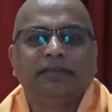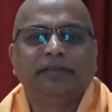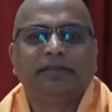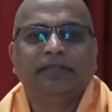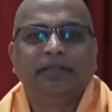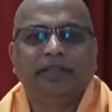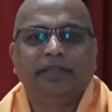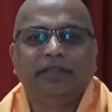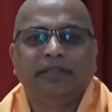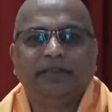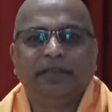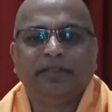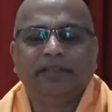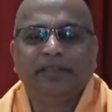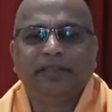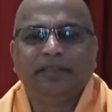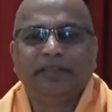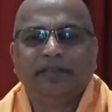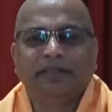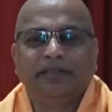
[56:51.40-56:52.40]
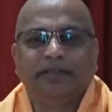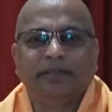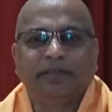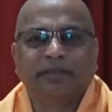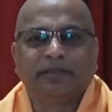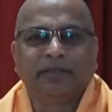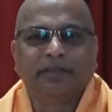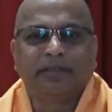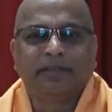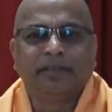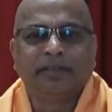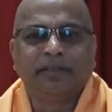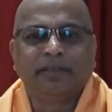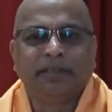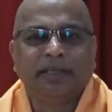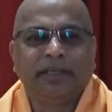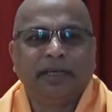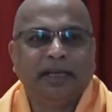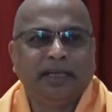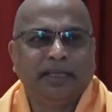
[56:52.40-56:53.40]
the
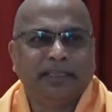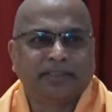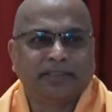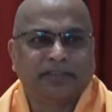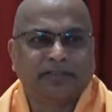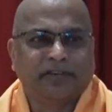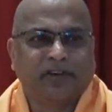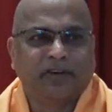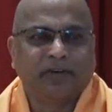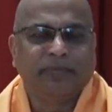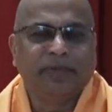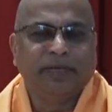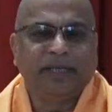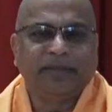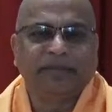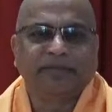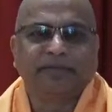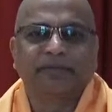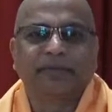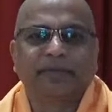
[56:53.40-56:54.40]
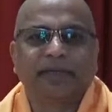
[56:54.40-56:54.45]
three layers of our being.